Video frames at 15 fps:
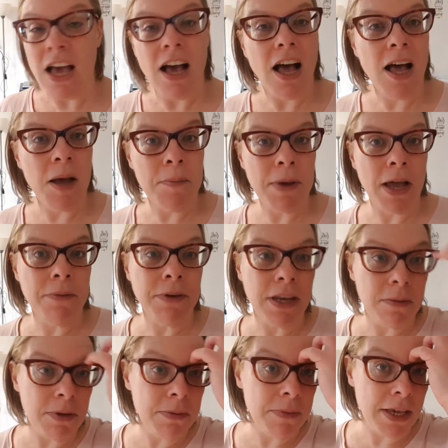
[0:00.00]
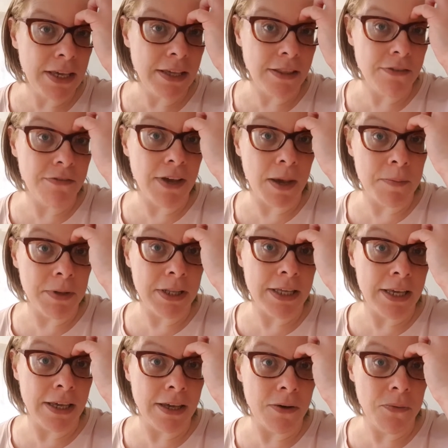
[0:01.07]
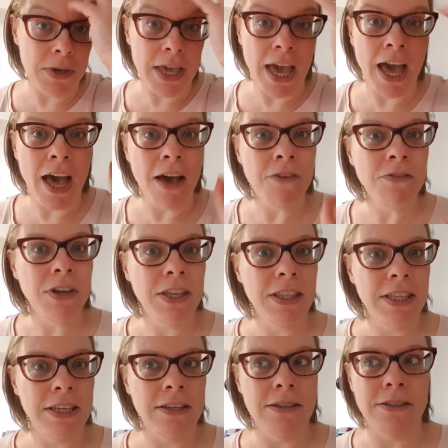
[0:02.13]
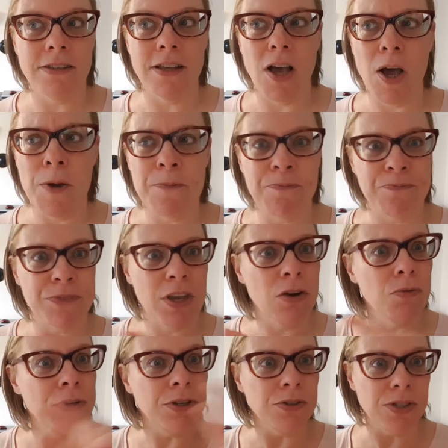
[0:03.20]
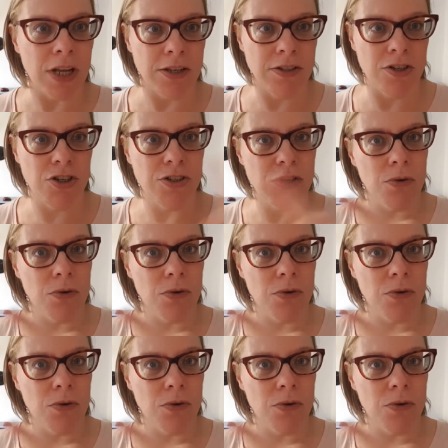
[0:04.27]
I'm going to be making the family, we have these grilled sausages.